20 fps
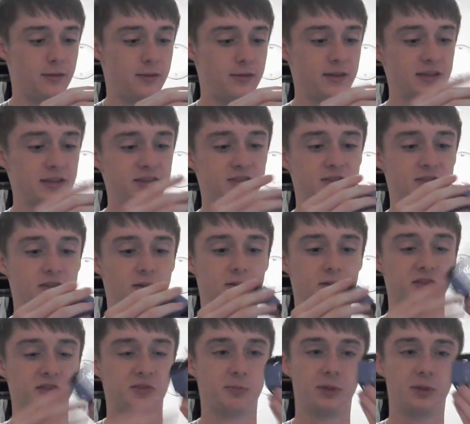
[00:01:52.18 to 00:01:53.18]
this
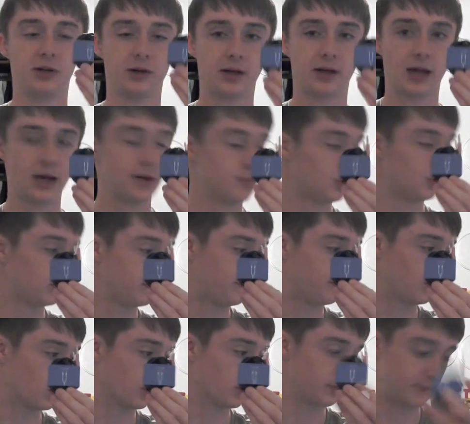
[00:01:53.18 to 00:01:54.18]
splitter cable
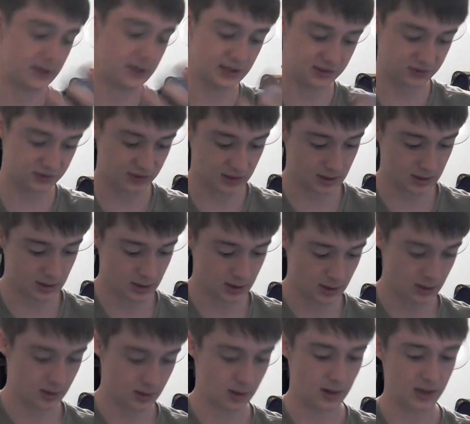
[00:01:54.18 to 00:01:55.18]
for PC,
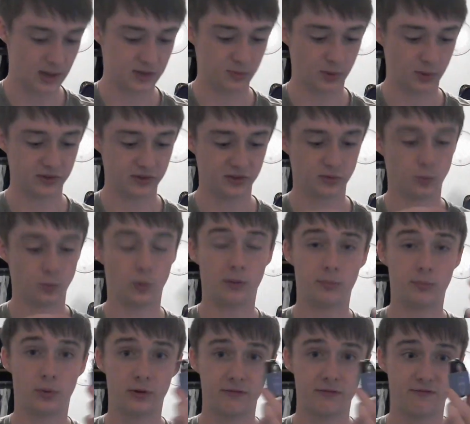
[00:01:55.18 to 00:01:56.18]
as well as this
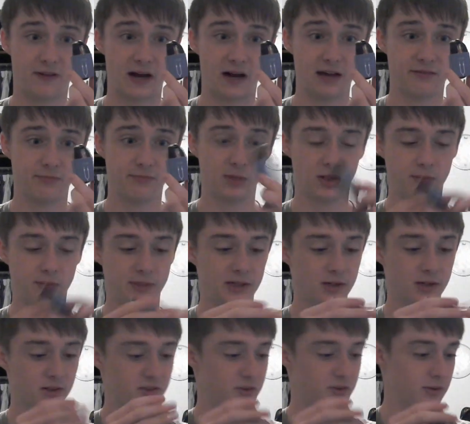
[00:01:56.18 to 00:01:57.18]
1.5
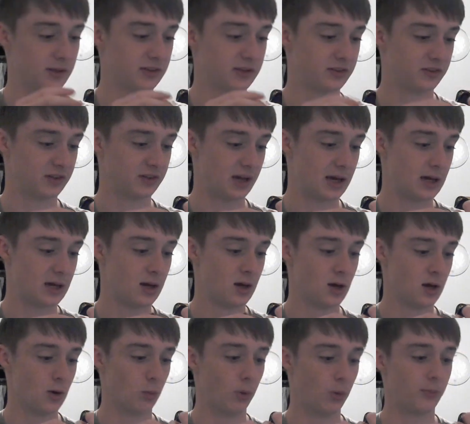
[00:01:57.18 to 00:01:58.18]
millimeter. So this is a
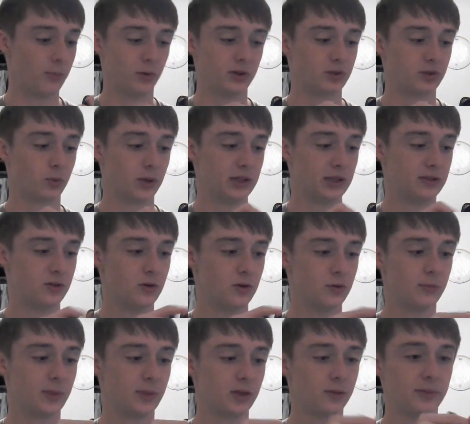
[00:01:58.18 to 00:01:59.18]

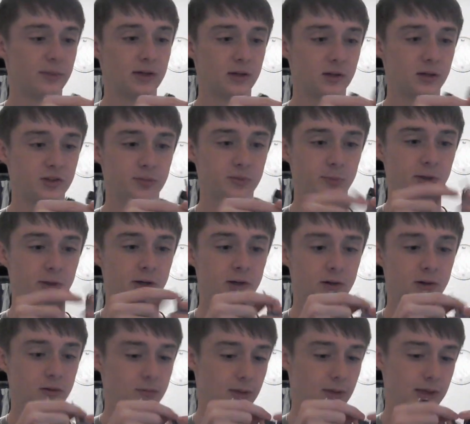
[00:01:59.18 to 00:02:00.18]
1.22 millimeter
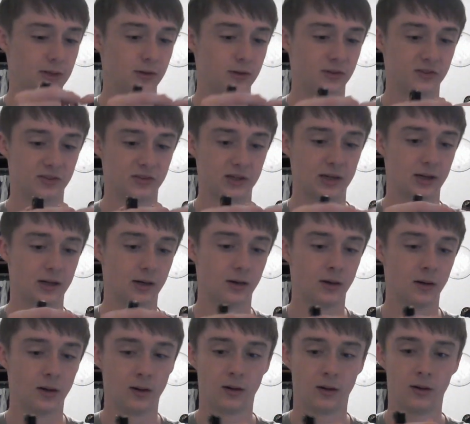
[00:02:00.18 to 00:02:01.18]
splitter, like you can see here,
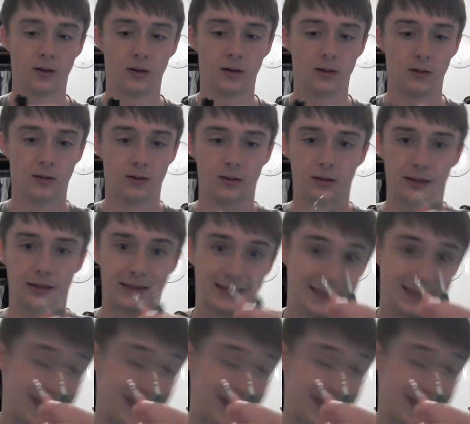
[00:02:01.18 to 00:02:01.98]
like